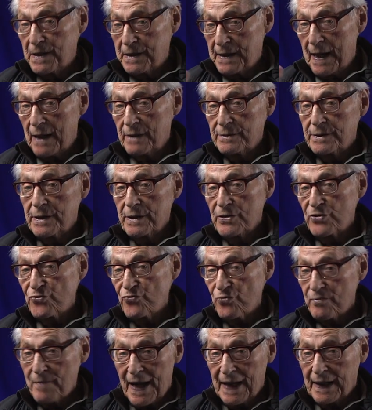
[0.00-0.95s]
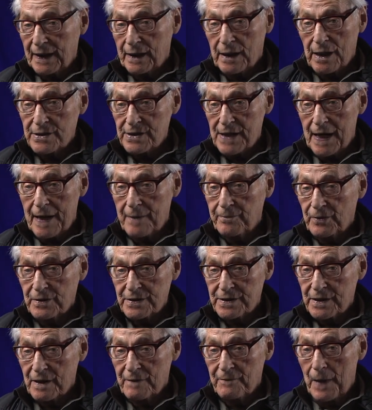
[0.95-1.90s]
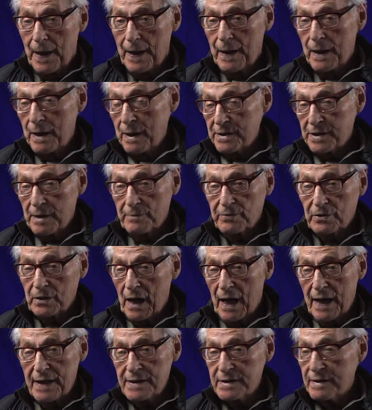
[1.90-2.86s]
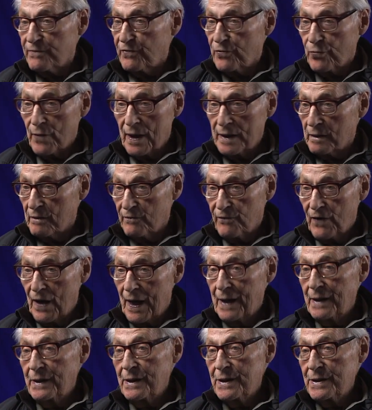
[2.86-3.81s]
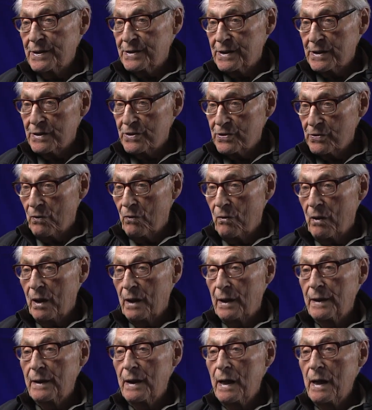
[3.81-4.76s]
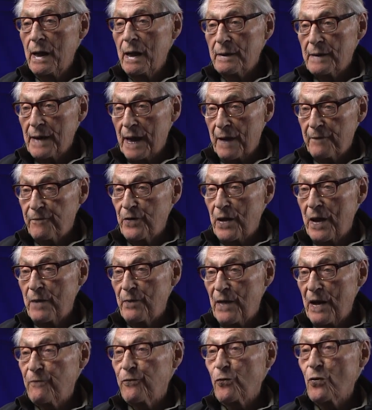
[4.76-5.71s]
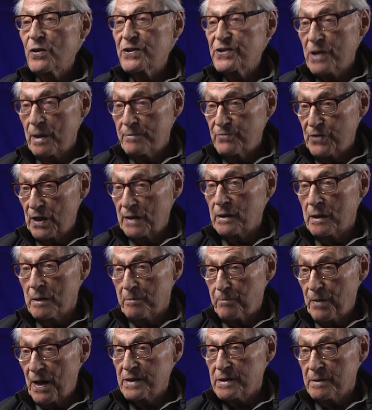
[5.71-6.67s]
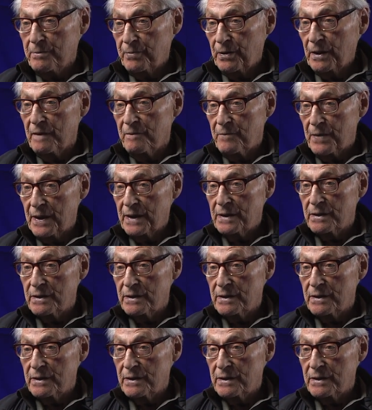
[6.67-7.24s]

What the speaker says: down to the dramatic examples of some clients have threatened violence and so on, and they're therefore subject to the possibility of being